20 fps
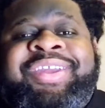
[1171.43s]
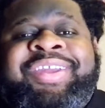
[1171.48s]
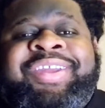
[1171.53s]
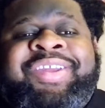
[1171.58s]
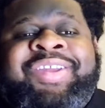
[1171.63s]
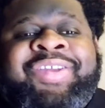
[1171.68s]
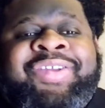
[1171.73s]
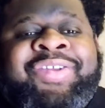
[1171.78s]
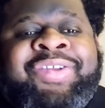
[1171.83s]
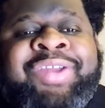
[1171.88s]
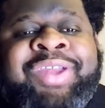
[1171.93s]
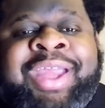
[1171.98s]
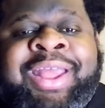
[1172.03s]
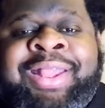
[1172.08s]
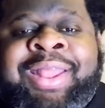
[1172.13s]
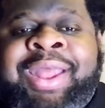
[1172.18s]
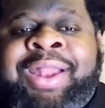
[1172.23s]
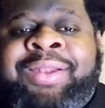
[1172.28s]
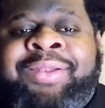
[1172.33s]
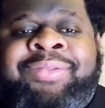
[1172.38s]
And then,
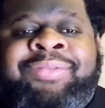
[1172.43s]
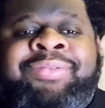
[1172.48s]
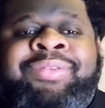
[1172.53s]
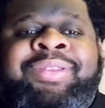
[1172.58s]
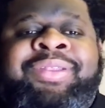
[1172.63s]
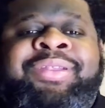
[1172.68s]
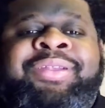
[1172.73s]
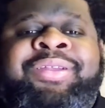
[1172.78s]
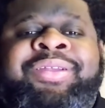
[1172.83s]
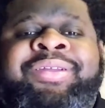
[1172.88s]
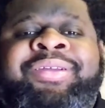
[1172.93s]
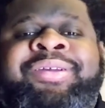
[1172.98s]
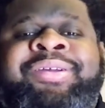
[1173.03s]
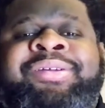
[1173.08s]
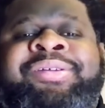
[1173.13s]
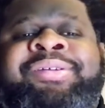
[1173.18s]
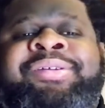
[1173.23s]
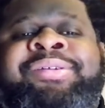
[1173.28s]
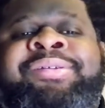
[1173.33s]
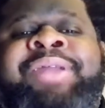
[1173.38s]

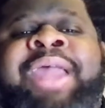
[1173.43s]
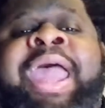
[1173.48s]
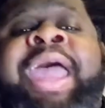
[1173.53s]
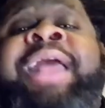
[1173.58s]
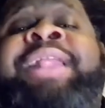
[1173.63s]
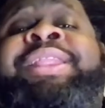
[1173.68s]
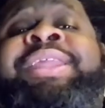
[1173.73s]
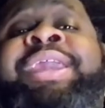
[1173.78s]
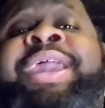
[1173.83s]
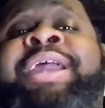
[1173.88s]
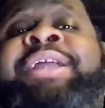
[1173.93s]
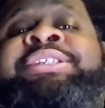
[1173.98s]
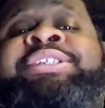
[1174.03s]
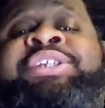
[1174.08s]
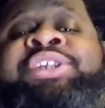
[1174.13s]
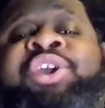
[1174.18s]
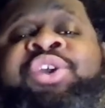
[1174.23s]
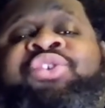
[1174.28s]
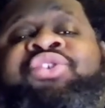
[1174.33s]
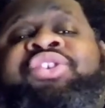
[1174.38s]
at the
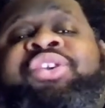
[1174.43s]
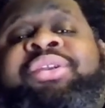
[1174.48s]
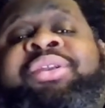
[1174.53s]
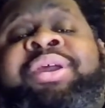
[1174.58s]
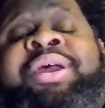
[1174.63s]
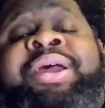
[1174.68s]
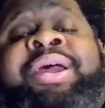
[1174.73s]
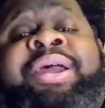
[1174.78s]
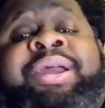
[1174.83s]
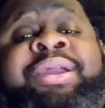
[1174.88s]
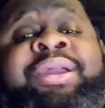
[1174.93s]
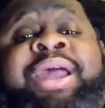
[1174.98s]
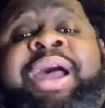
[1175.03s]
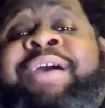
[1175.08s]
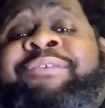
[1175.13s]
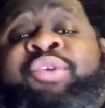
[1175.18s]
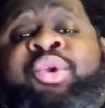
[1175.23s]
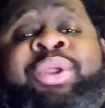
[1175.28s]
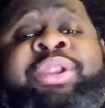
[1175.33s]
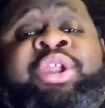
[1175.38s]
execution,
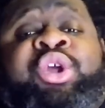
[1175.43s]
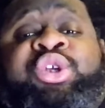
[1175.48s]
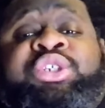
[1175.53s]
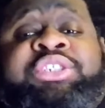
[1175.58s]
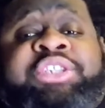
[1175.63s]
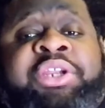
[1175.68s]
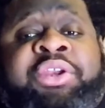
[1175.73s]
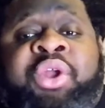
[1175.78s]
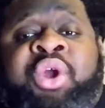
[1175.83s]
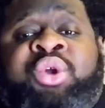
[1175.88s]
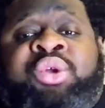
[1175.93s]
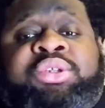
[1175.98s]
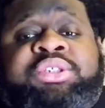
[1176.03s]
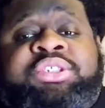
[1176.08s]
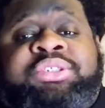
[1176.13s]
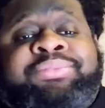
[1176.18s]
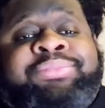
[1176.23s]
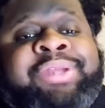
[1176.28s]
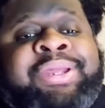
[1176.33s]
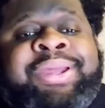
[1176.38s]
Cavaradossi knows
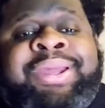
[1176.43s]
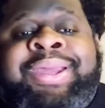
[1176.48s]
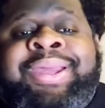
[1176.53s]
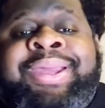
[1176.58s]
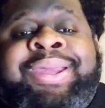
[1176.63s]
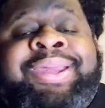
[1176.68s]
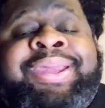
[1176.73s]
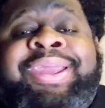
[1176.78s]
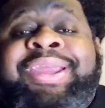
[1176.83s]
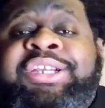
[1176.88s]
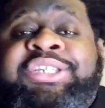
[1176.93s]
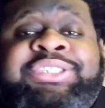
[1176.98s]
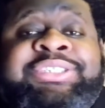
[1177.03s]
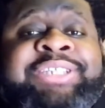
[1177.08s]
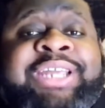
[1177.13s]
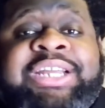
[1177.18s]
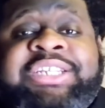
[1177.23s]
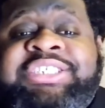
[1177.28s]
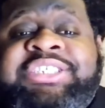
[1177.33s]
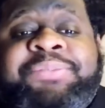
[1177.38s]
he just has to
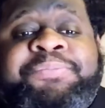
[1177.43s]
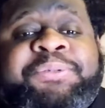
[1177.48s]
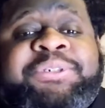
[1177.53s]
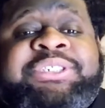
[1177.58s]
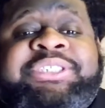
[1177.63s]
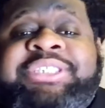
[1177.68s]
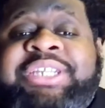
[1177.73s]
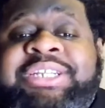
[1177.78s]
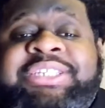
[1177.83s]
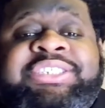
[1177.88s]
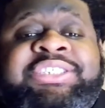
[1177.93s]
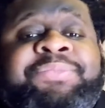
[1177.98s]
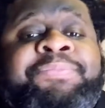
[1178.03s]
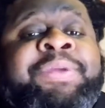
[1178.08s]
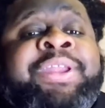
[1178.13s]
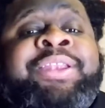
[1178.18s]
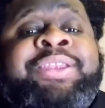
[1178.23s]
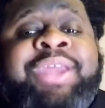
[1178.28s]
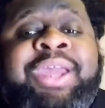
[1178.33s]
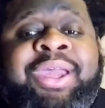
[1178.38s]
pretend to be
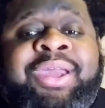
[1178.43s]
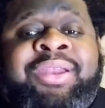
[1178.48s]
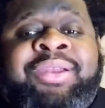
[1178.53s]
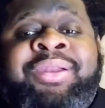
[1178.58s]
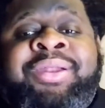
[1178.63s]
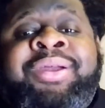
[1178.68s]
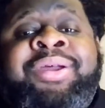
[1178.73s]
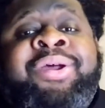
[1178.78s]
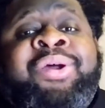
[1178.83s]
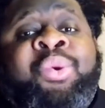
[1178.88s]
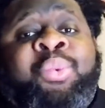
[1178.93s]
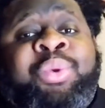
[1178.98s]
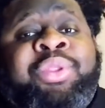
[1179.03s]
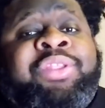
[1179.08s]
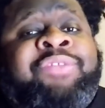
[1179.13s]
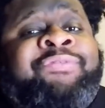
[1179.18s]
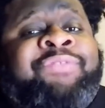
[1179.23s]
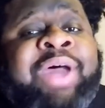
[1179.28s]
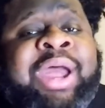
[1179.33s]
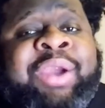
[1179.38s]
dead when the
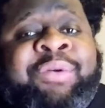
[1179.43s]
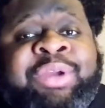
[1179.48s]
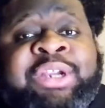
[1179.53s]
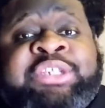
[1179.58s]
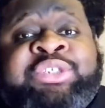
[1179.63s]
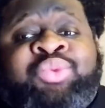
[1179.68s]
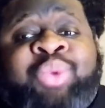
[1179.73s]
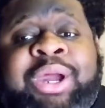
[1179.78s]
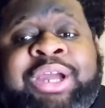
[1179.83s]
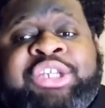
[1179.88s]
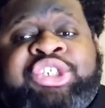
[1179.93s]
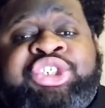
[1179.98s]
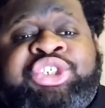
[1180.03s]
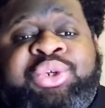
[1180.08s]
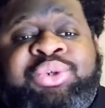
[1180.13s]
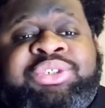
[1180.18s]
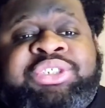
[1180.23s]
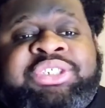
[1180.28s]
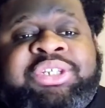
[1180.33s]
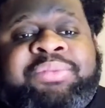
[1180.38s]
firing squad shoots him.
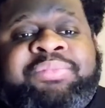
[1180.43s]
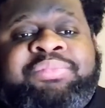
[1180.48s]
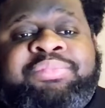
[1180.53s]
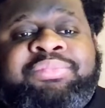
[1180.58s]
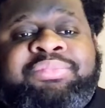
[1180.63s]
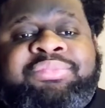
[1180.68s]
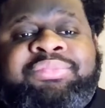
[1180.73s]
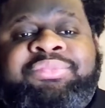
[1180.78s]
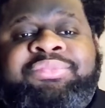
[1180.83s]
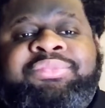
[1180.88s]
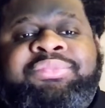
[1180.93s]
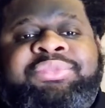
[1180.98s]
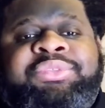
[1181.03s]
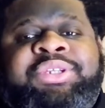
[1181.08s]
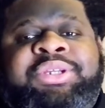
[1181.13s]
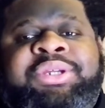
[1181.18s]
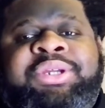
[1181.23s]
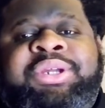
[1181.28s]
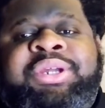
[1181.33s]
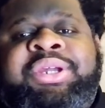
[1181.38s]

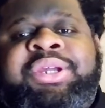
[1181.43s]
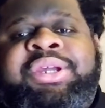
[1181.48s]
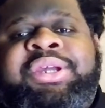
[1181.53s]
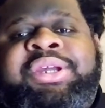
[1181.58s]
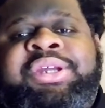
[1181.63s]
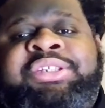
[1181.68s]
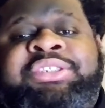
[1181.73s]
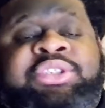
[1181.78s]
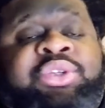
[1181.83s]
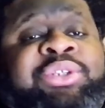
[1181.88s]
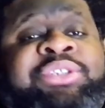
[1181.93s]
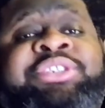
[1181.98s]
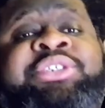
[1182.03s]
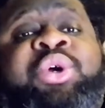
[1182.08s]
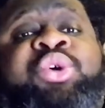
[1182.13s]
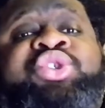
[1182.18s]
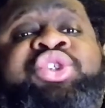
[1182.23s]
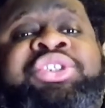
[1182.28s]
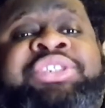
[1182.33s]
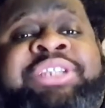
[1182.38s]
So the soldiers
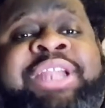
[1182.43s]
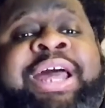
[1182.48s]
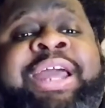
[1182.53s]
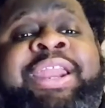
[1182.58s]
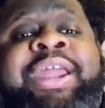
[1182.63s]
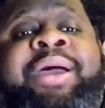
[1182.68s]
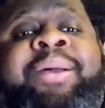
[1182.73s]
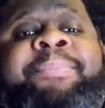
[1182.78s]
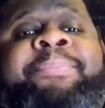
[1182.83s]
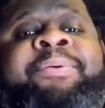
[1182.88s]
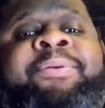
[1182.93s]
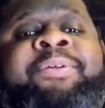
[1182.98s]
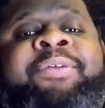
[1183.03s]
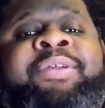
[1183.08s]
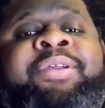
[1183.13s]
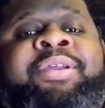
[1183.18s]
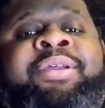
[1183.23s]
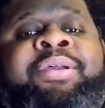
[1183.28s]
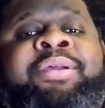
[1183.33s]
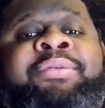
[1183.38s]
line up,
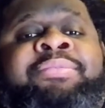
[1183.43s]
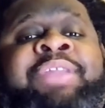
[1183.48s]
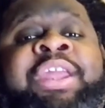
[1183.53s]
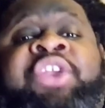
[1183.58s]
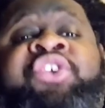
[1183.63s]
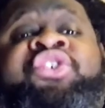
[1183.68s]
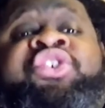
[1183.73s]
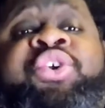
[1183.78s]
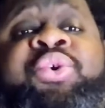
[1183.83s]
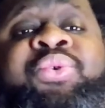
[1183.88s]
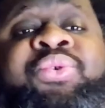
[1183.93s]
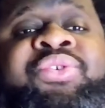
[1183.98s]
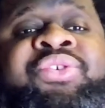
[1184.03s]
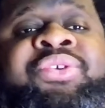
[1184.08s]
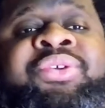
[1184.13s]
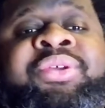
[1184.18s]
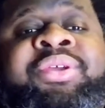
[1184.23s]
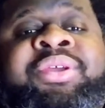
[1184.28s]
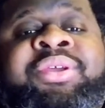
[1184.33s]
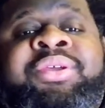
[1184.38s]
they shoot,
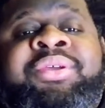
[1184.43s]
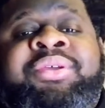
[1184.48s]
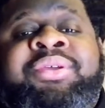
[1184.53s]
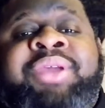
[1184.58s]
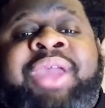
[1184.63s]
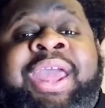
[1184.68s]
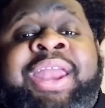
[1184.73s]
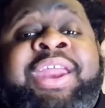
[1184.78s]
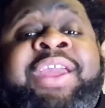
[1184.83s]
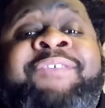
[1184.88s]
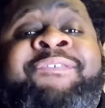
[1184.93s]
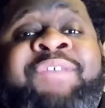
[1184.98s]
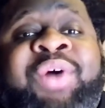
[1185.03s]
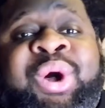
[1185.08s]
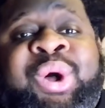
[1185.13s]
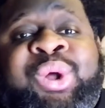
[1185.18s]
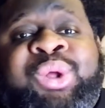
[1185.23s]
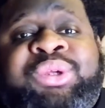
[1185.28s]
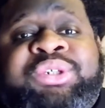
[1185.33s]
and he falls.